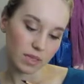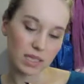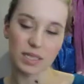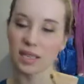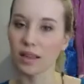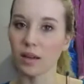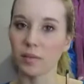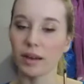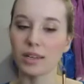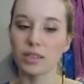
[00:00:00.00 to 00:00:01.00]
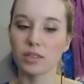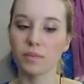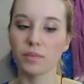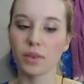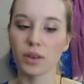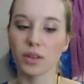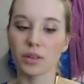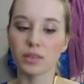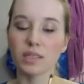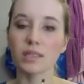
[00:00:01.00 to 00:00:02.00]
detailer brush. You could
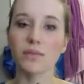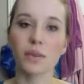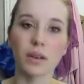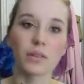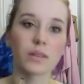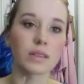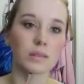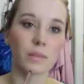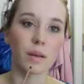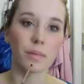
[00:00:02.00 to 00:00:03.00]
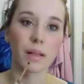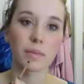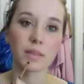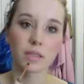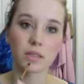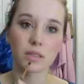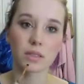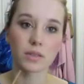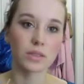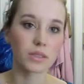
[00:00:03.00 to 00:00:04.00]
use this if you had a really small blemish
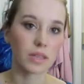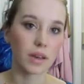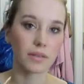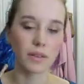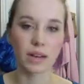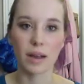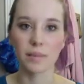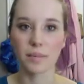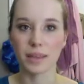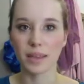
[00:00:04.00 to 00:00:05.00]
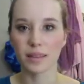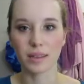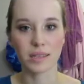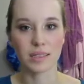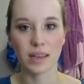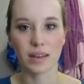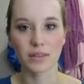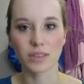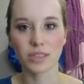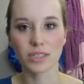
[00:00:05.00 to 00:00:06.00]
too, just to cover it up, like Lisa
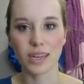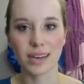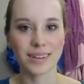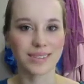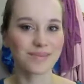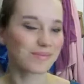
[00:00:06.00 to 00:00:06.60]
Eldridge style.